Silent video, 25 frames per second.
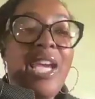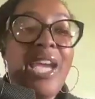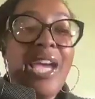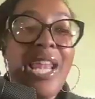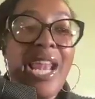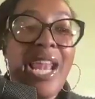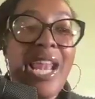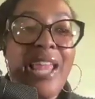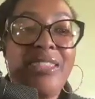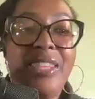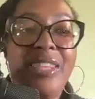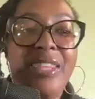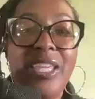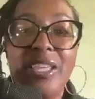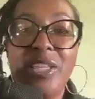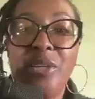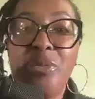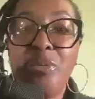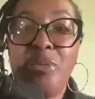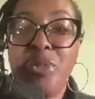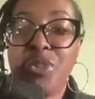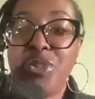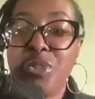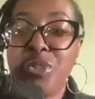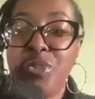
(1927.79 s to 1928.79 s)
and I think
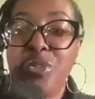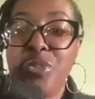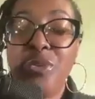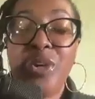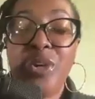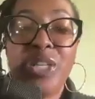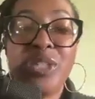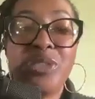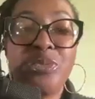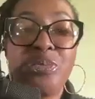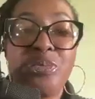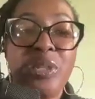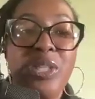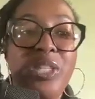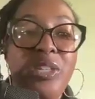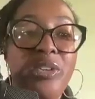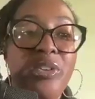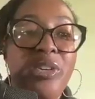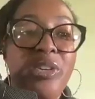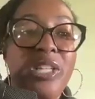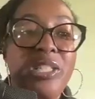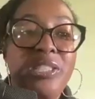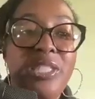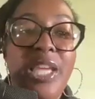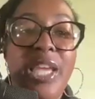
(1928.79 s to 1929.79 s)
that what you're doing is really
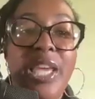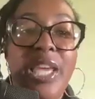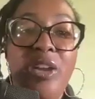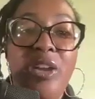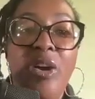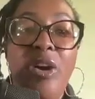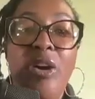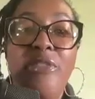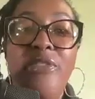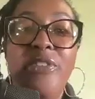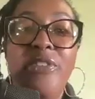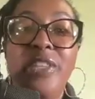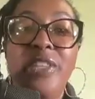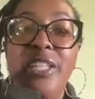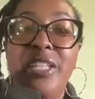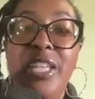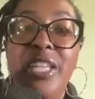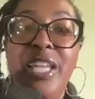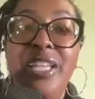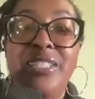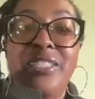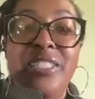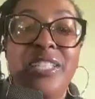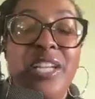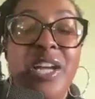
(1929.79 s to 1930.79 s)
going to take off in the
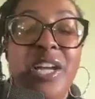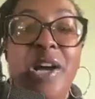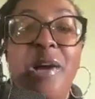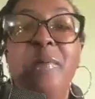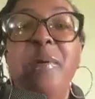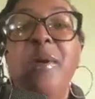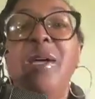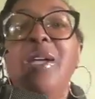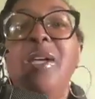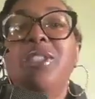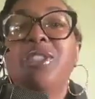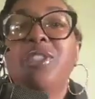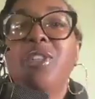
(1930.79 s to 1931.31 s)
days to come.